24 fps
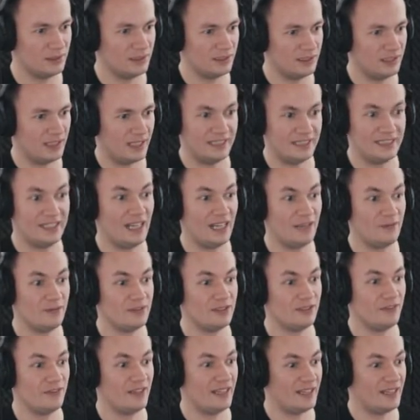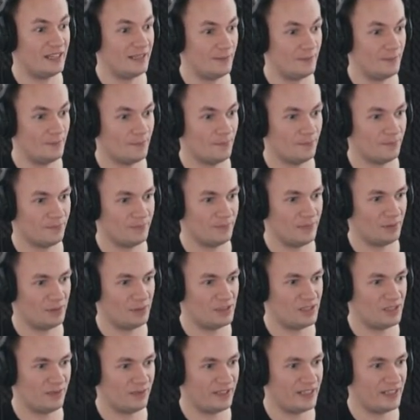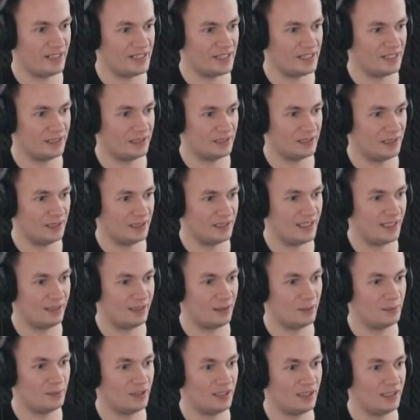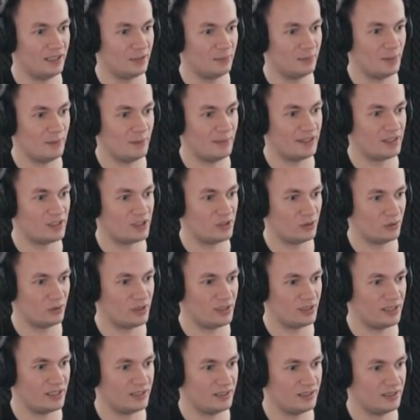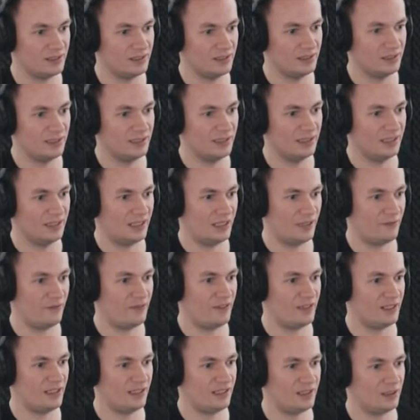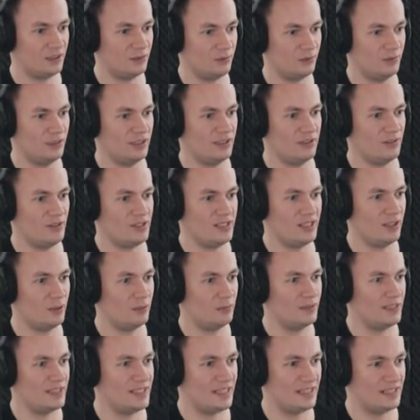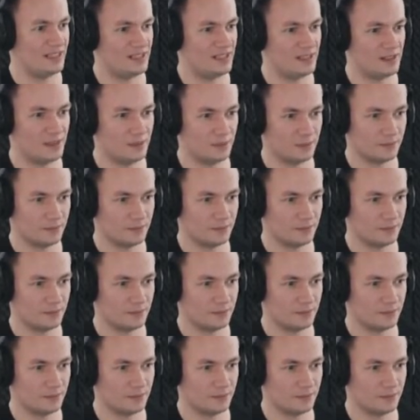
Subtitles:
I didn't have enough air. I was suffocating, and now I'm lying on my bed exhausted. I feel like one of those helpless ants.